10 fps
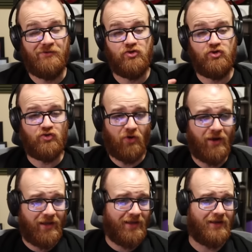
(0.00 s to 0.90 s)
enjoy.
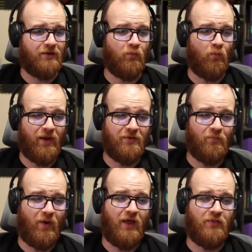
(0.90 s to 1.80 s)
It can win
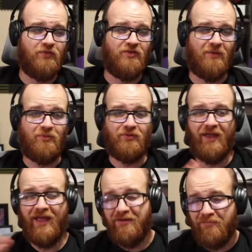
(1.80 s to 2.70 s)
with doubled
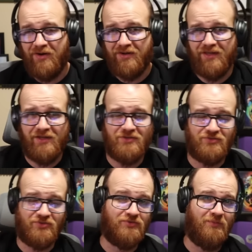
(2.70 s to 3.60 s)
Hit Monkeys
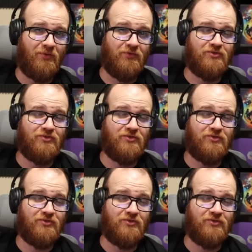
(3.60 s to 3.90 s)
or doubled